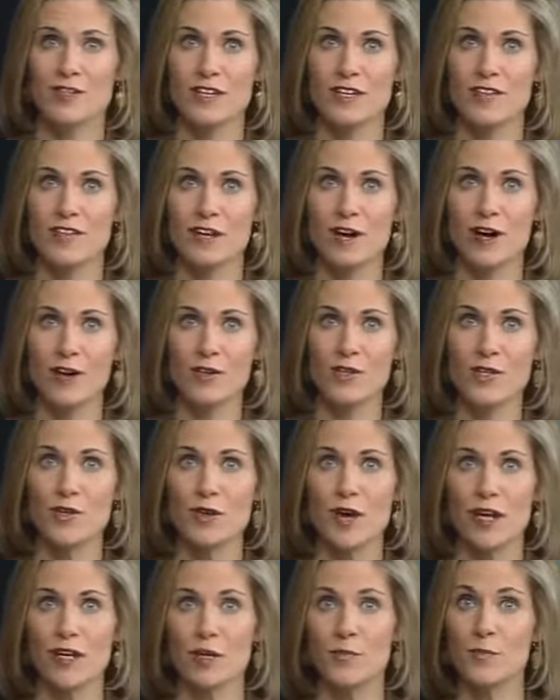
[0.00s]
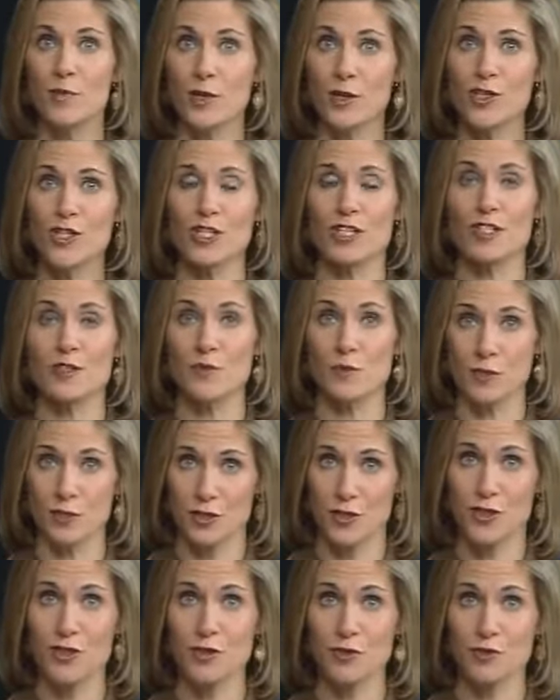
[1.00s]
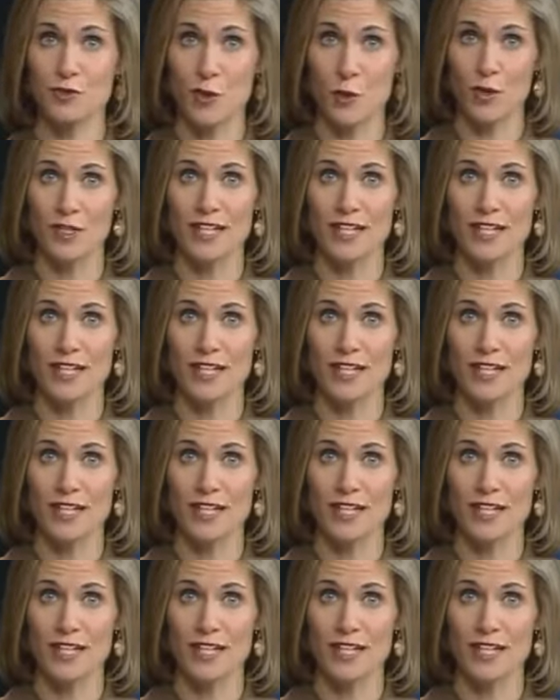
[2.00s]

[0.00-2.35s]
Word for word: think the Arts United purchase will do for